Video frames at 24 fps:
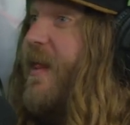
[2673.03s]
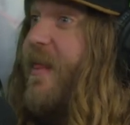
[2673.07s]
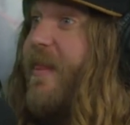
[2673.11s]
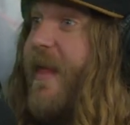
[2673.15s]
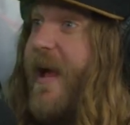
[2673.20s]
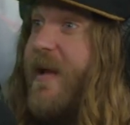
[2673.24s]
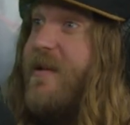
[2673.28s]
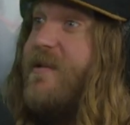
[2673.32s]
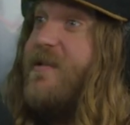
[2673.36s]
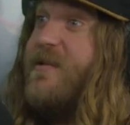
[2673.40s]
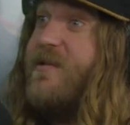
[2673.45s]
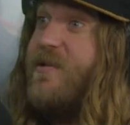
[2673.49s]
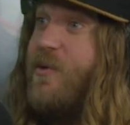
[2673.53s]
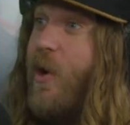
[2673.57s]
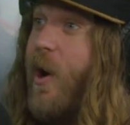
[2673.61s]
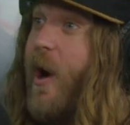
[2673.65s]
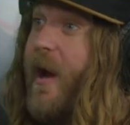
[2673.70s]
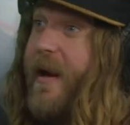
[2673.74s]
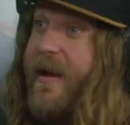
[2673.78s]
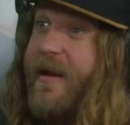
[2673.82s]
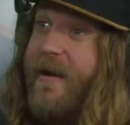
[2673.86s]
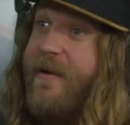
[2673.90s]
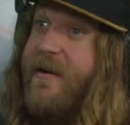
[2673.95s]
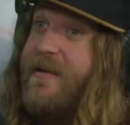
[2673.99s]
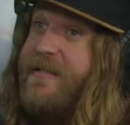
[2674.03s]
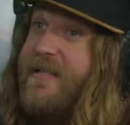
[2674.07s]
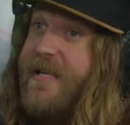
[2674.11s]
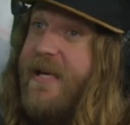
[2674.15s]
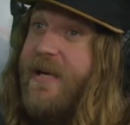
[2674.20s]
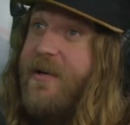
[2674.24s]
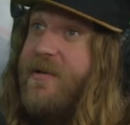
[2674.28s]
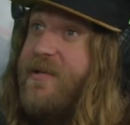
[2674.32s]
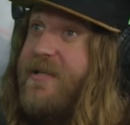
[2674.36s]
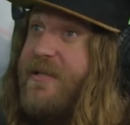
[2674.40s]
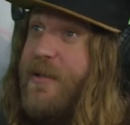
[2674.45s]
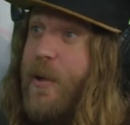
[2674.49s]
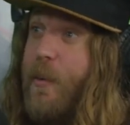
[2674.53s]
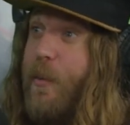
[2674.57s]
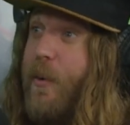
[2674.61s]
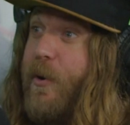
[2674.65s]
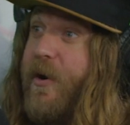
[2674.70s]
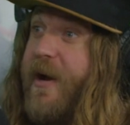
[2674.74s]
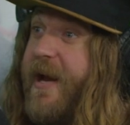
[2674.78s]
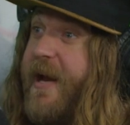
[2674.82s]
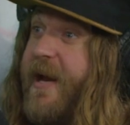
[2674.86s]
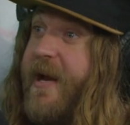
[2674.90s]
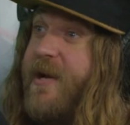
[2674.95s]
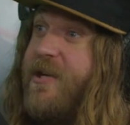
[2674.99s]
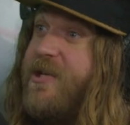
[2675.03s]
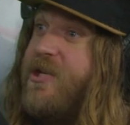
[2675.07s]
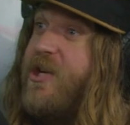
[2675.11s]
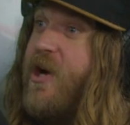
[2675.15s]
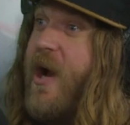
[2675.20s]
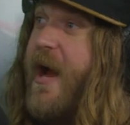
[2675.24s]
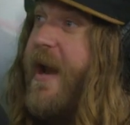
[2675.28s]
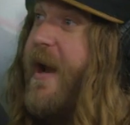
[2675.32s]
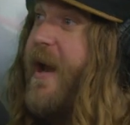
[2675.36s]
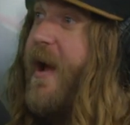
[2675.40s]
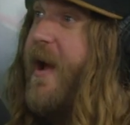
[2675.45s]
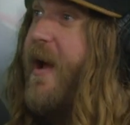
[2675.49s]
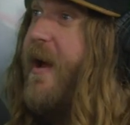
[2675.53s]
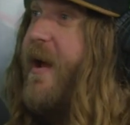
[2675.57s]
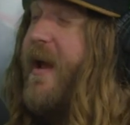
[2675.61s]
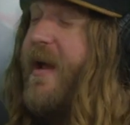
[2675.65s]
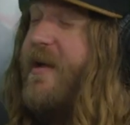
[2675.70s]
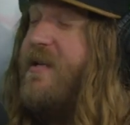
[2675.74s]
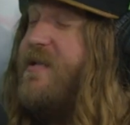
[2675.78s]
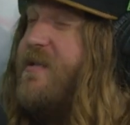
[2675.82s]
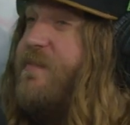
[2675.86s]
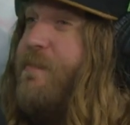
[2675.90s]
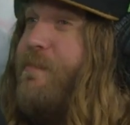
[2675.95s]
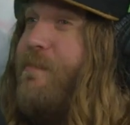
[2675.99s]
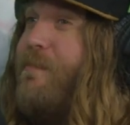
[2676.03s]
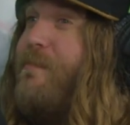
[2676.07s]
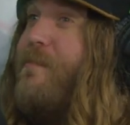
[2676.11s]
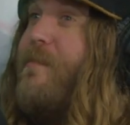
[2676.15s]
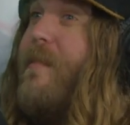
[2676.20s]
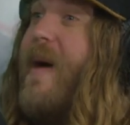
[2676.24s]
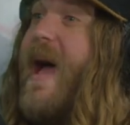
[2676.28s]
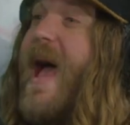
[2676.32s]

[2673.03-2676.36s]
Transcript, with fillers: That's not. I guarantee you, snowboarding in China is going to blow up